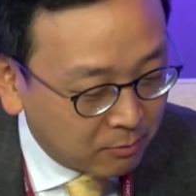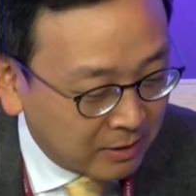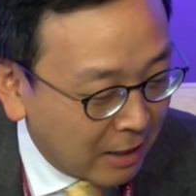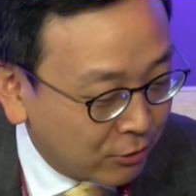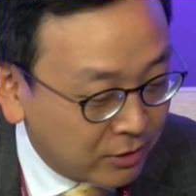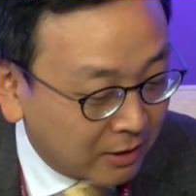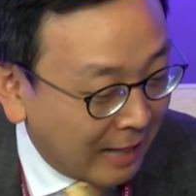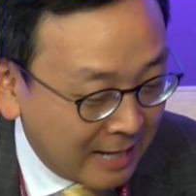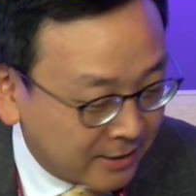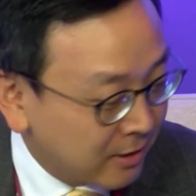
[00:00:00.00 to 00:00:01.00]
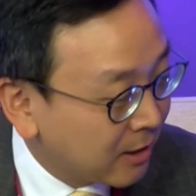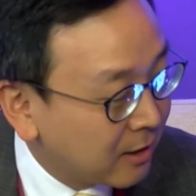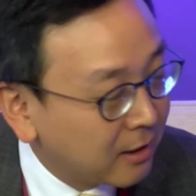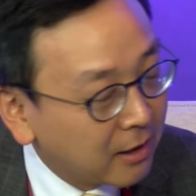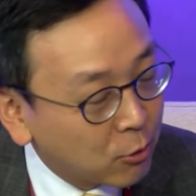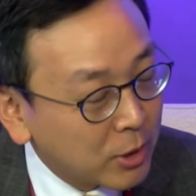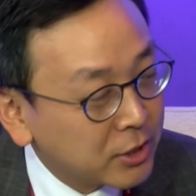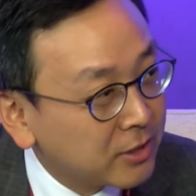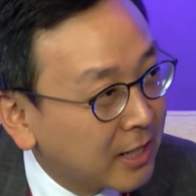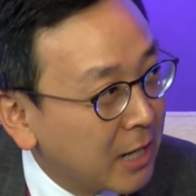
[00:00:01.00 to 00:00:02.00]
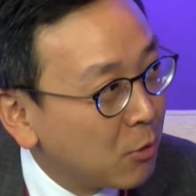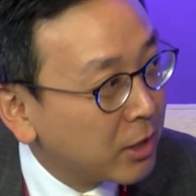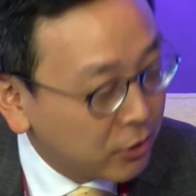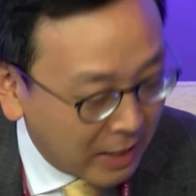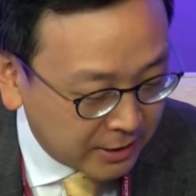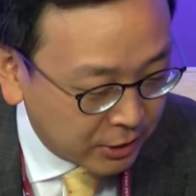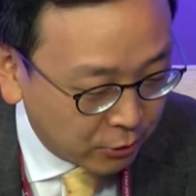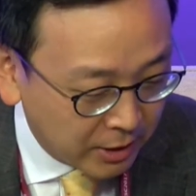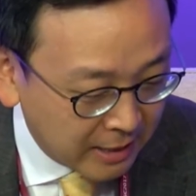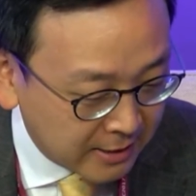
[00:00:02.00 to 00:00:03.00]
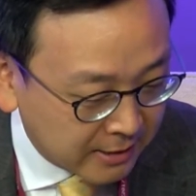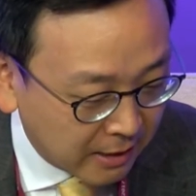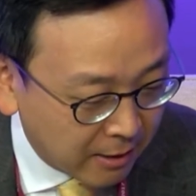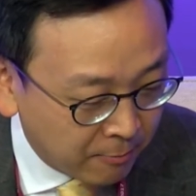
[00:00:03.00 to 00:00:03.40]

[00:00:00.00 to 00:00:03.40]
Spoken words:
down to the last question that I wanted to ask you, and that's